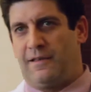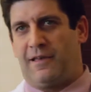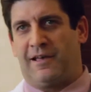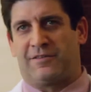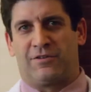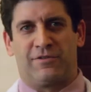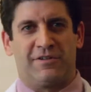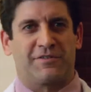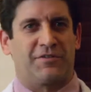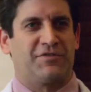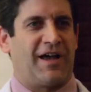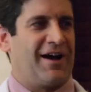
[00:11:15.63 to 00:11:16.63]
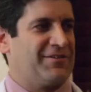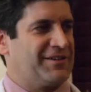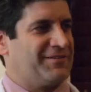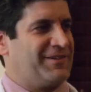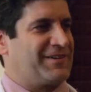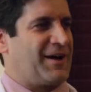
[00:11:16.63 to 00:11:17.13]
at the risk of
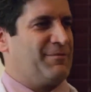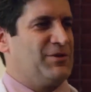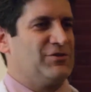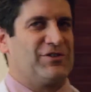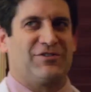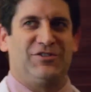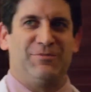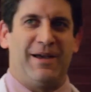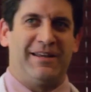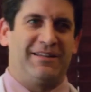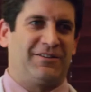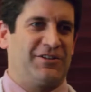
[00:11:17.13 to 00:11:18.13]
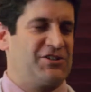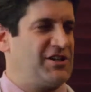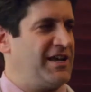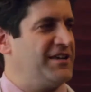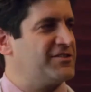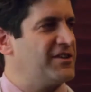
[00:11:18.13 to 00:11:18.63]
sounding like I'm using too many
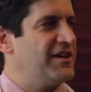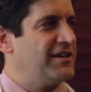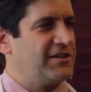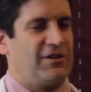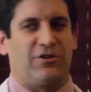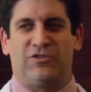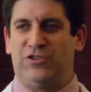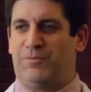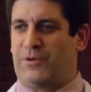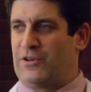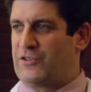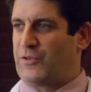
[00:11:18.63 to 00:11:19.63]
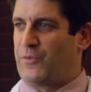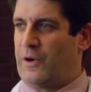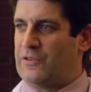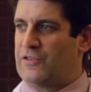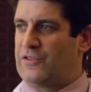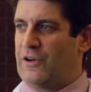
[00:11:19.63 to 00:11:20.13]
cliches, kill two birds with
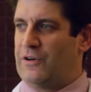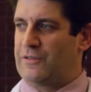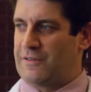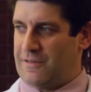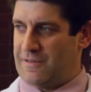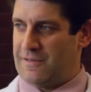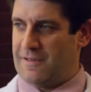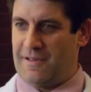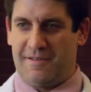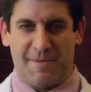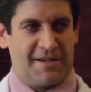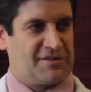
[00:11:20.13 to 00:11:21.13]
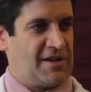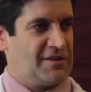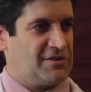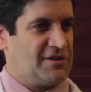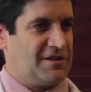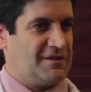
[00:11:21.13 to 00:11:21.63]
one stone. Make
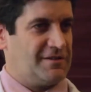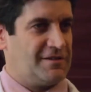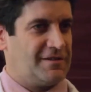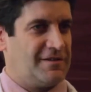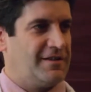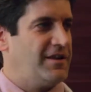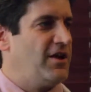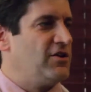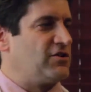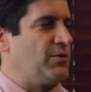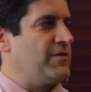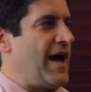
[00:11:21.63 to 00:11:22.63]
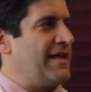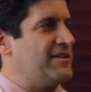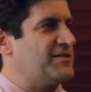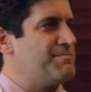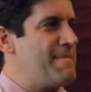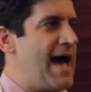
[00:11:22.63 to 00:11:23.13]
sense to you? So we've had
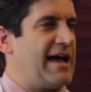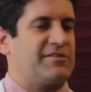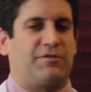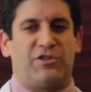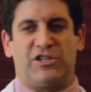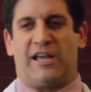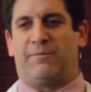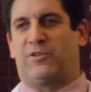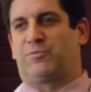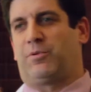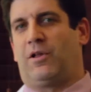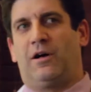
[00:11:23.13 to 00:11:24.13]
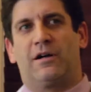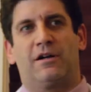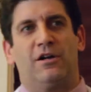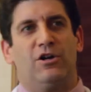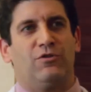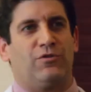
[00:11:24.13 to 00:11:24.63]
this massive shameless plug
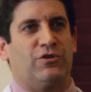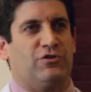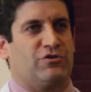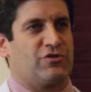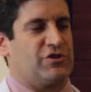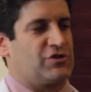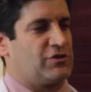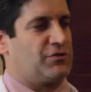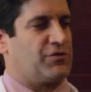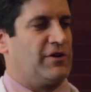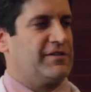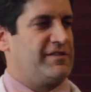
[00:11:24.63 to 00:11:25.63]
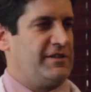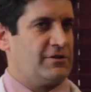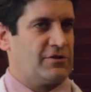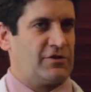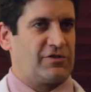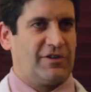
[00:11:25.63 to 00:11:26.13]
for Nutritional
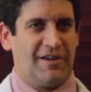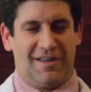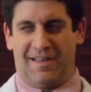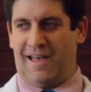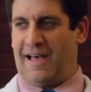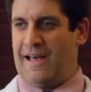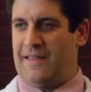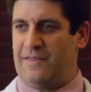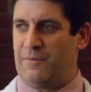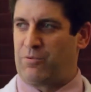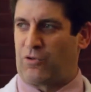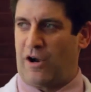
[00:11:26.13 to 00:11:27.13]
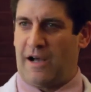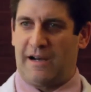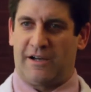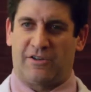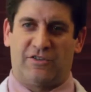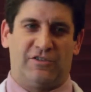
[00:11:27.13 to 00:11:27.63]
Frontiers and the
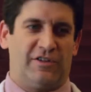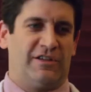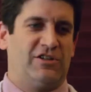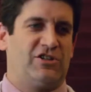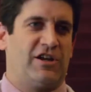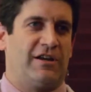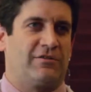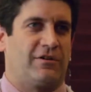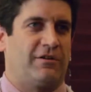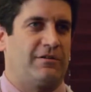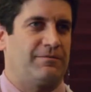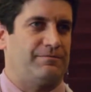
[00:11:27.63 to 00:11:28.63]
products in general.